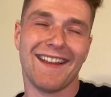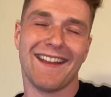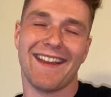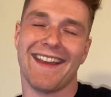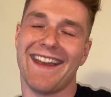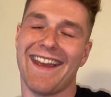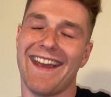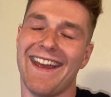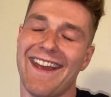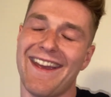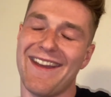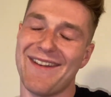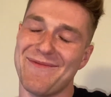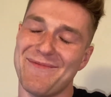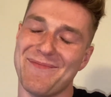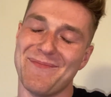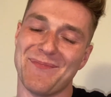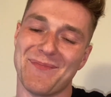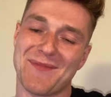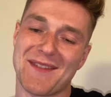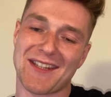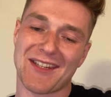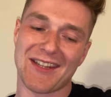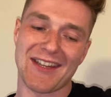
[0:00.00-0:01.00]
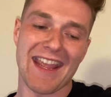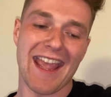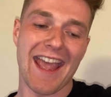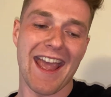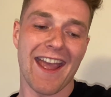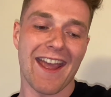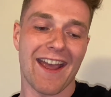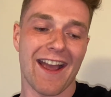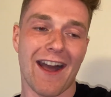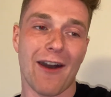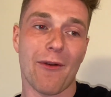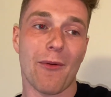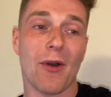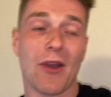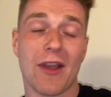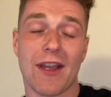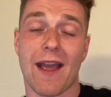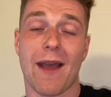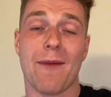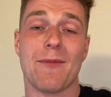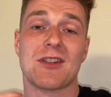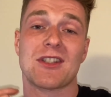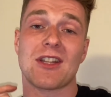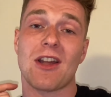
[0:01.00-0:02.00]
So yeah, I want
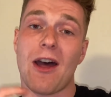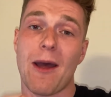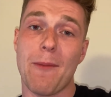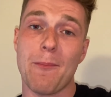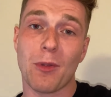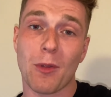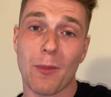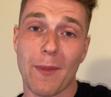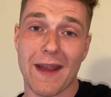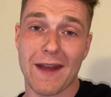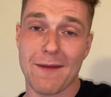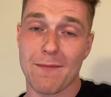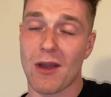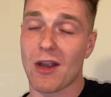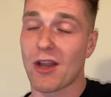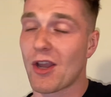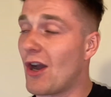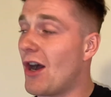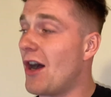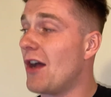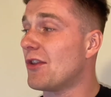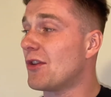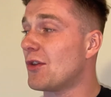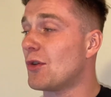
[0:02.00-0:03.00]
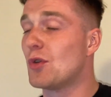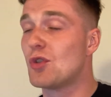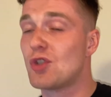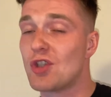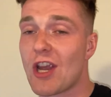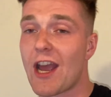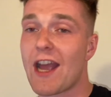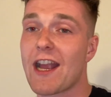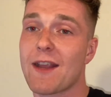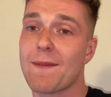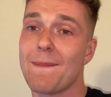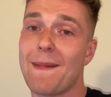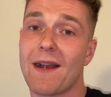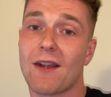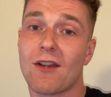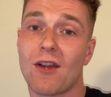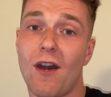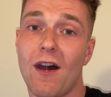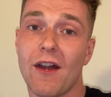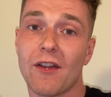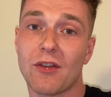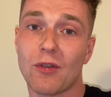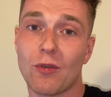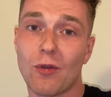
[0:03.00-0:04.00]
to start implementing my cardio, jack my
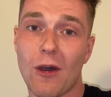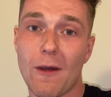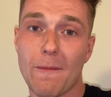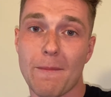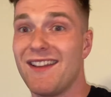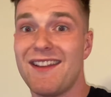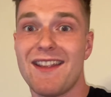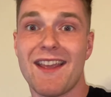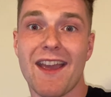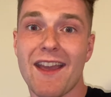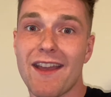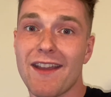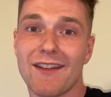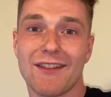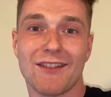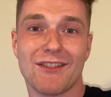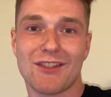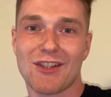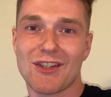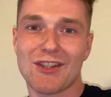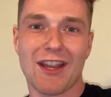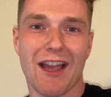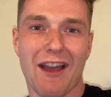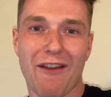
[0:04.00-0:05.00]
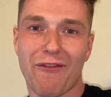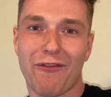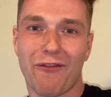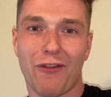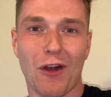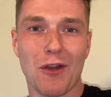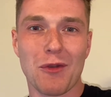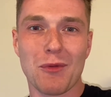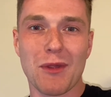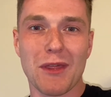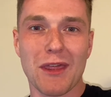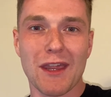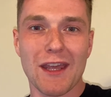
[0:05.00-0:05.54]
cardio up, and yeah, just have fun with